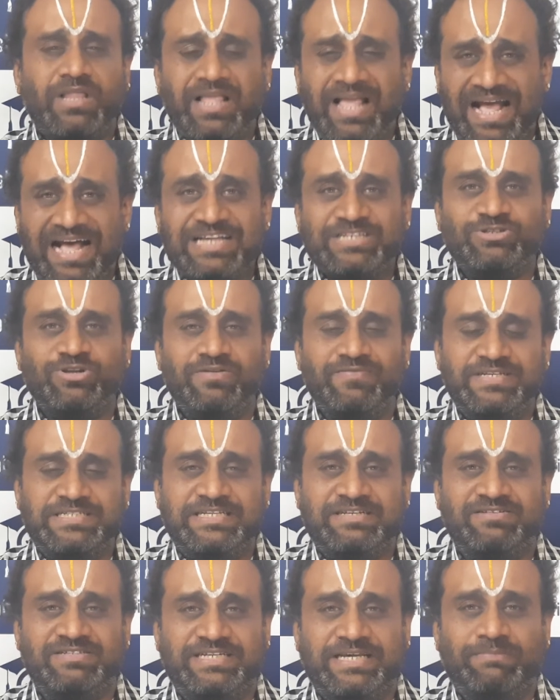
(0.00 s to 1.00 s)
As always
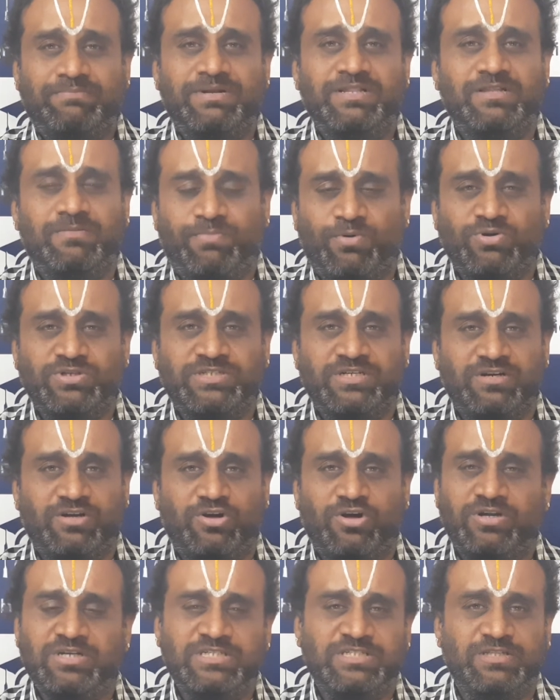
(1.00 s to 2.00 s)
in a segment, the pros and
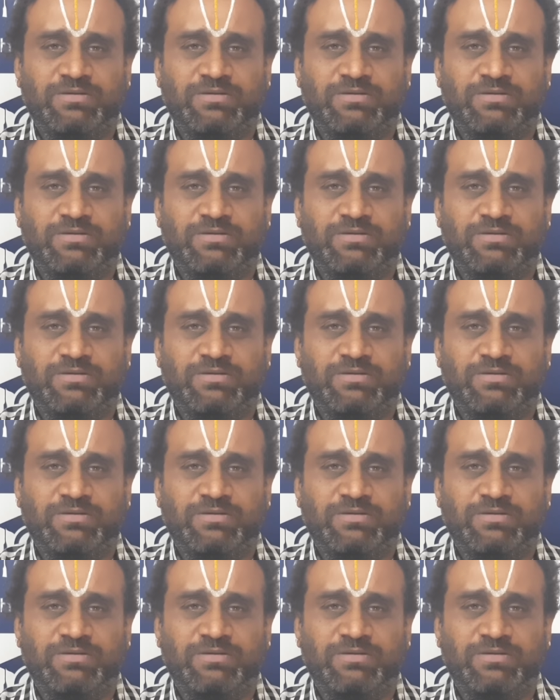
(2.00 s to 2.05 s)
cons.